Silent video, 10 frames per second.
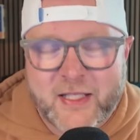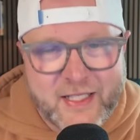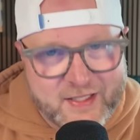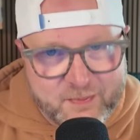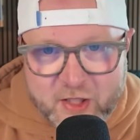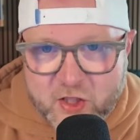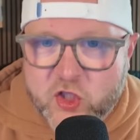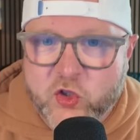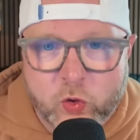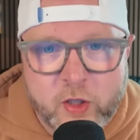that has been
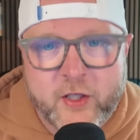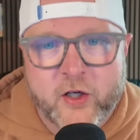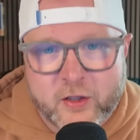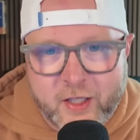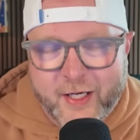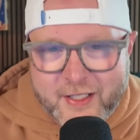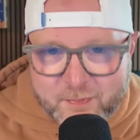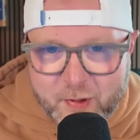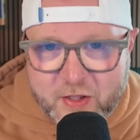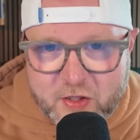destroyed in our gut. It's
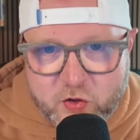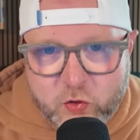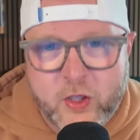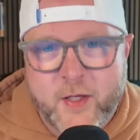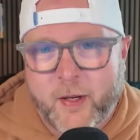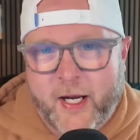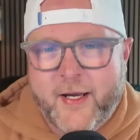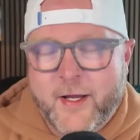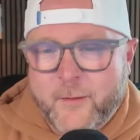been destroyed by,